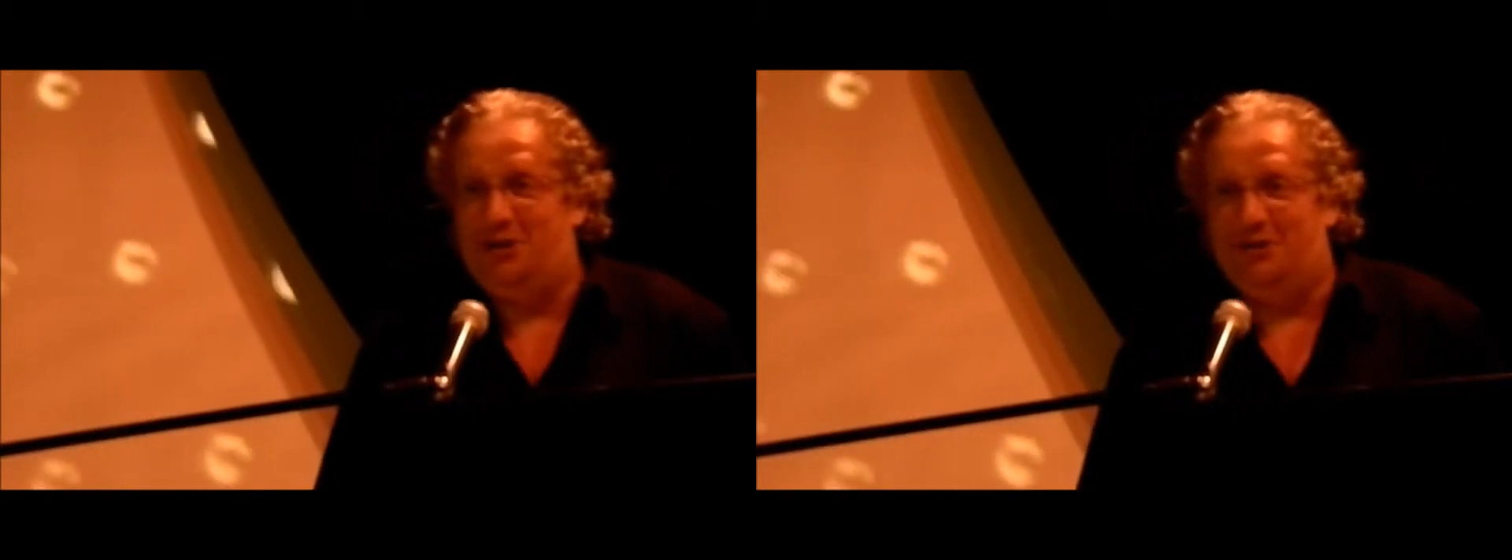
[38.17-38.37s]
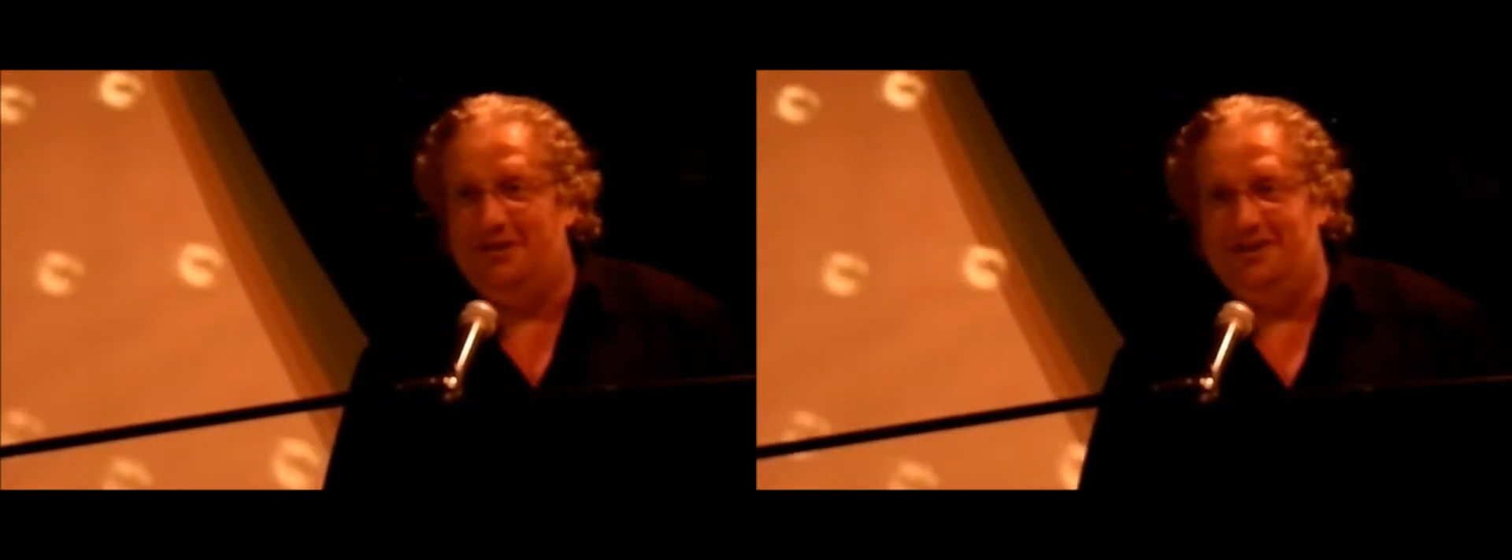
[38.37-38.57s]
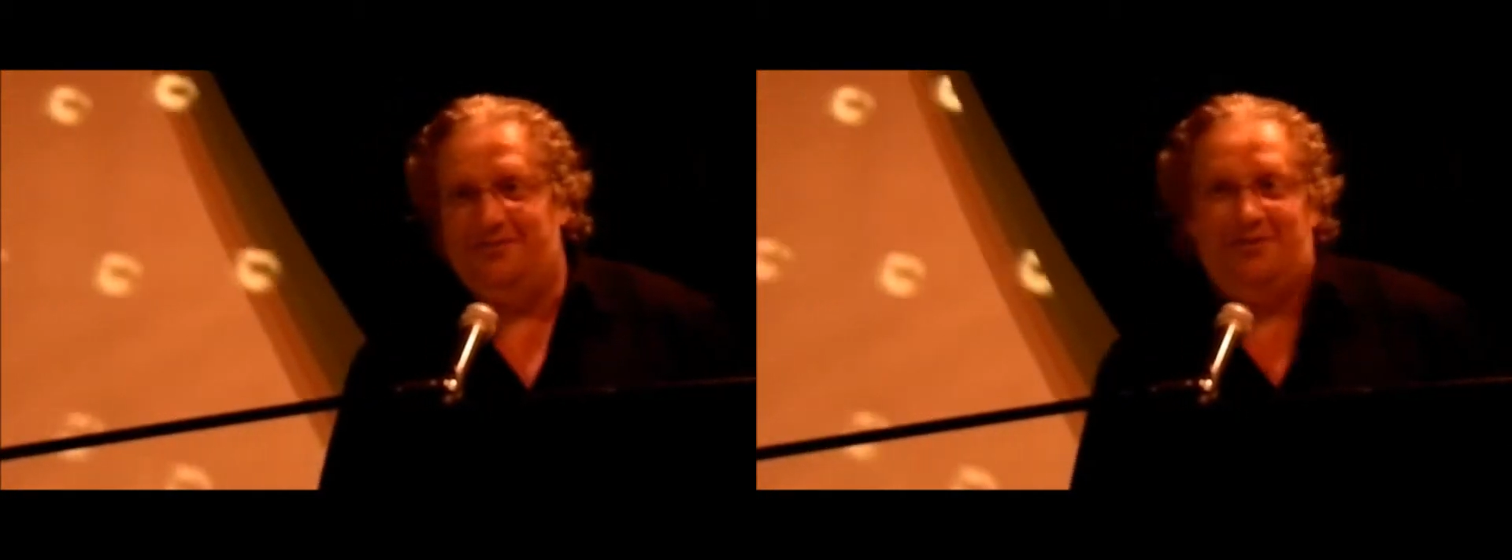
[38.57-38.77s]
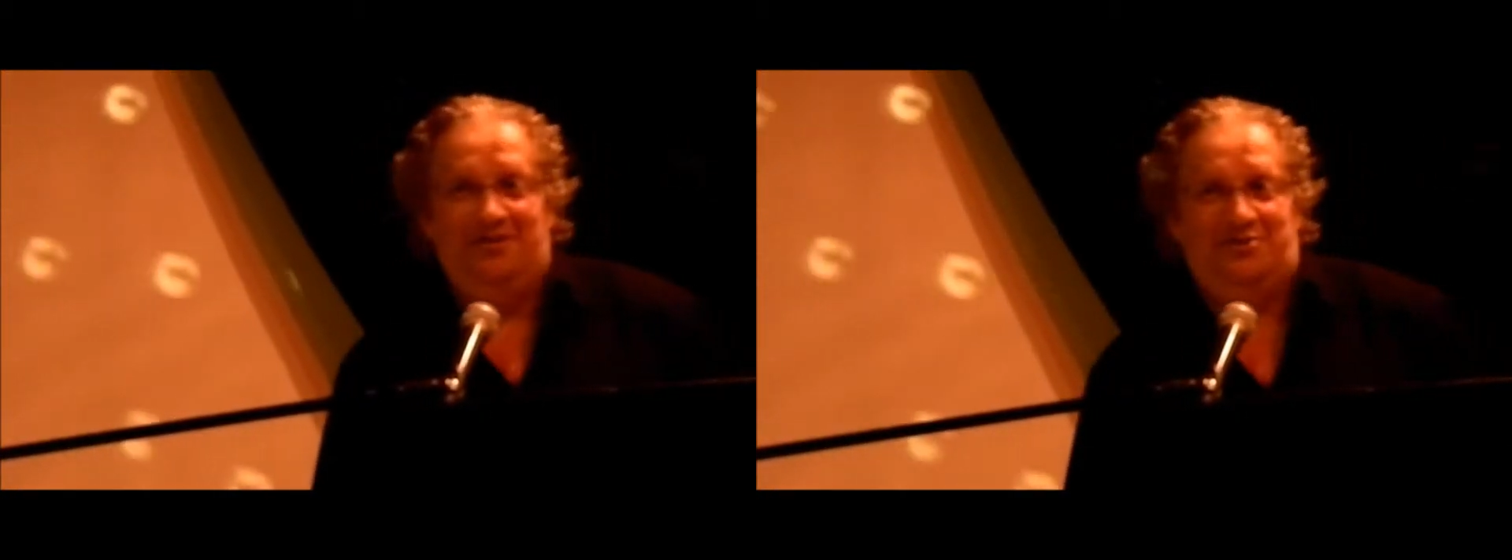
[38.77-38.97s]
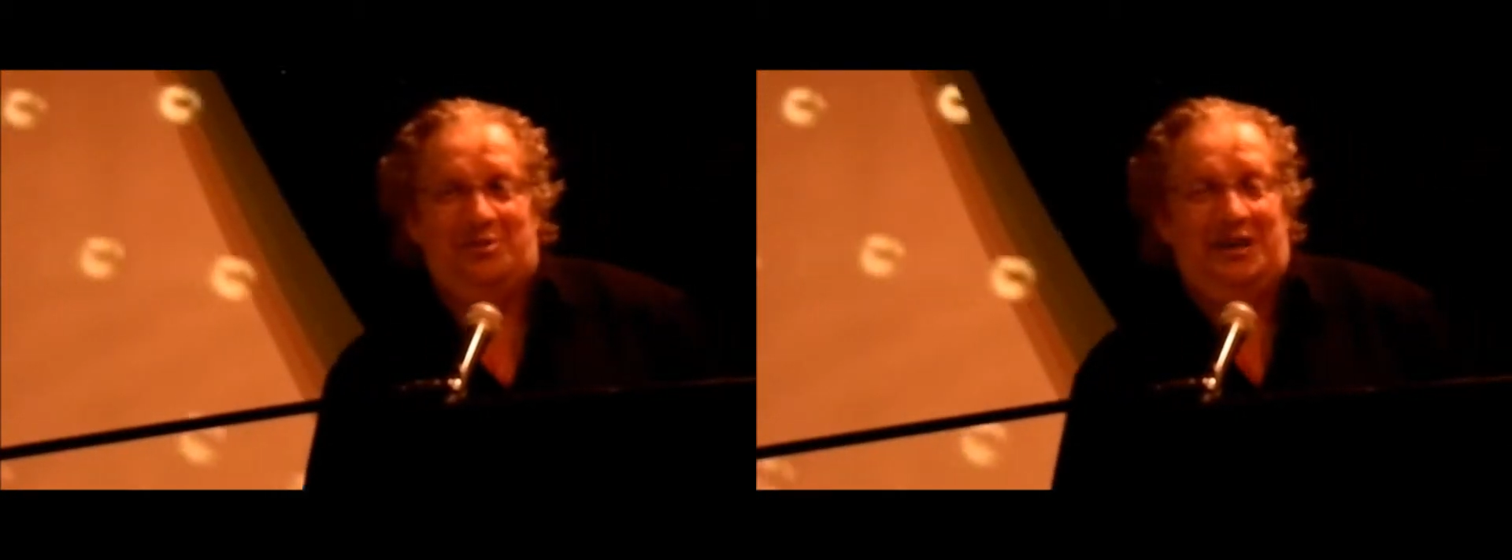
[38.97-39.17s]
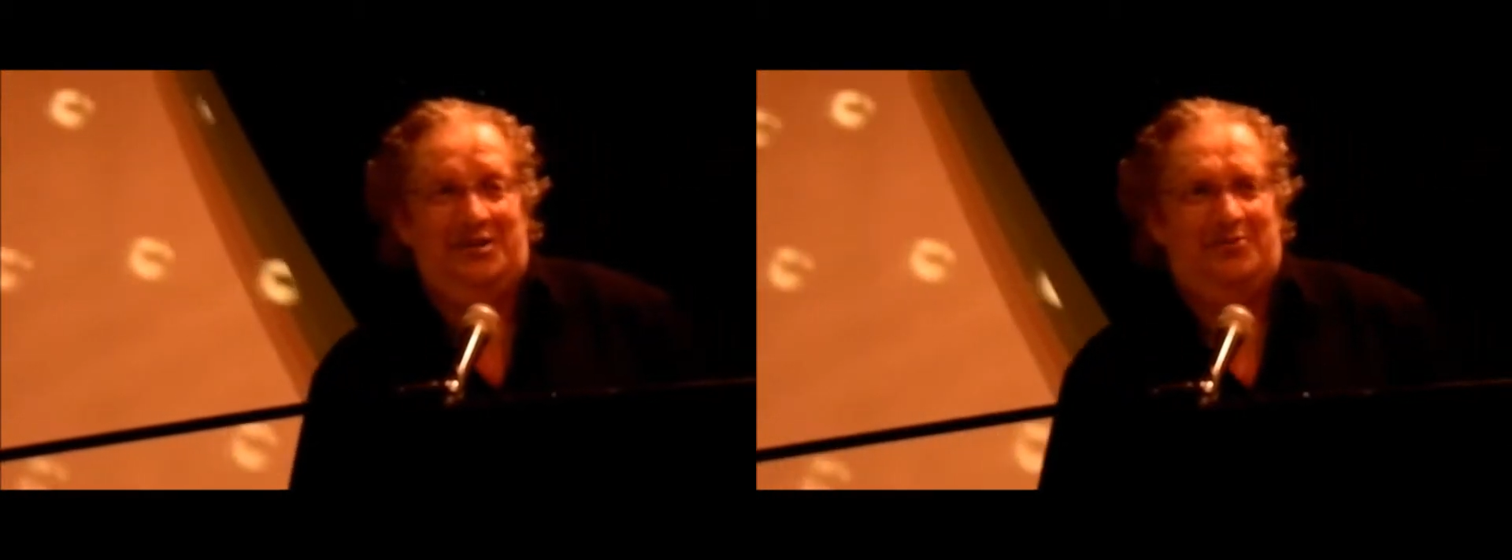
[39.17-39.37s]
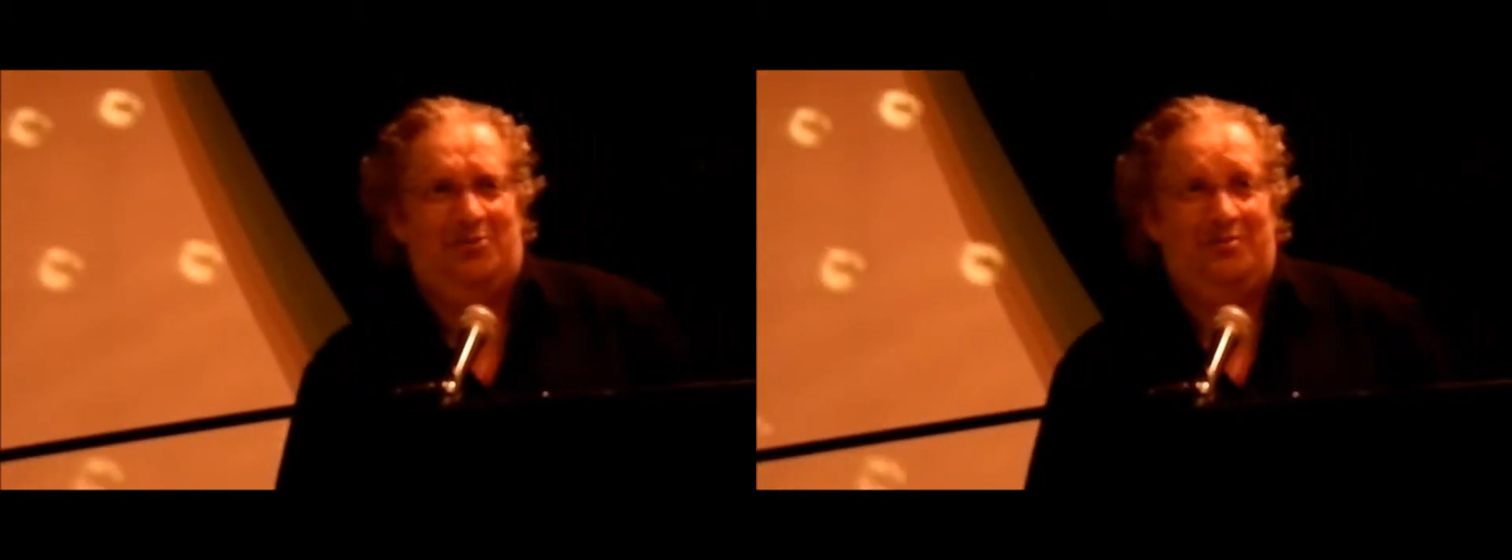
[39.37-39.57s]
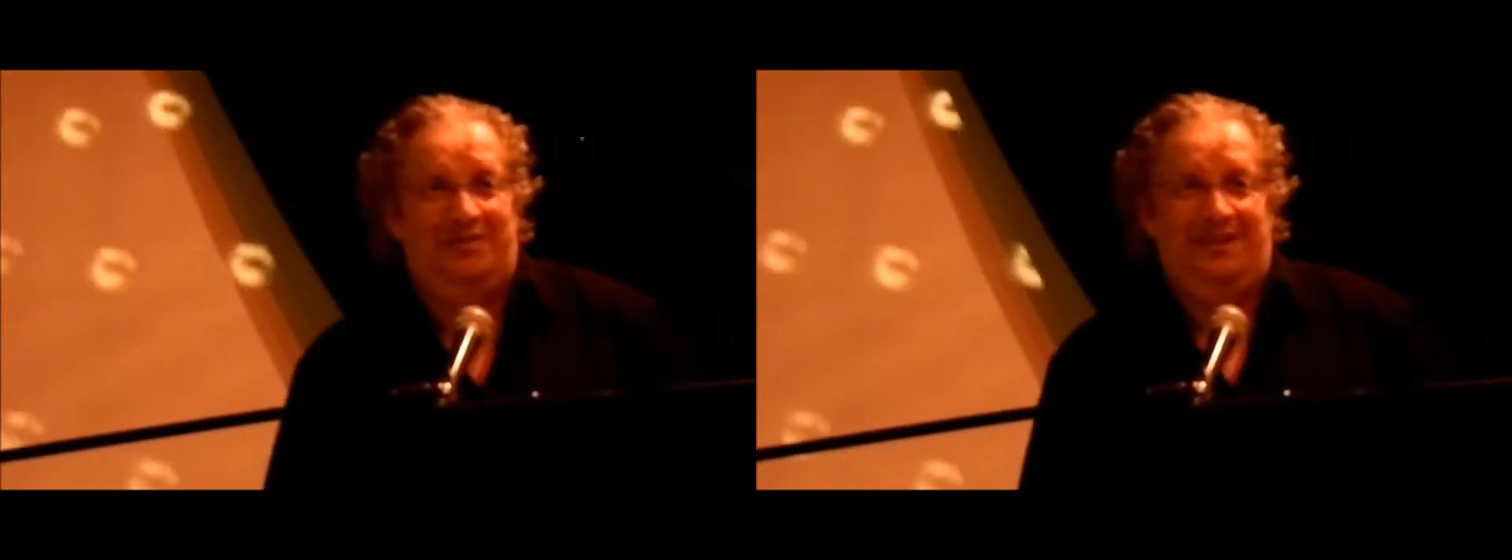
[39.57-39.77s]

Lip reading: 30s for his 20-year-old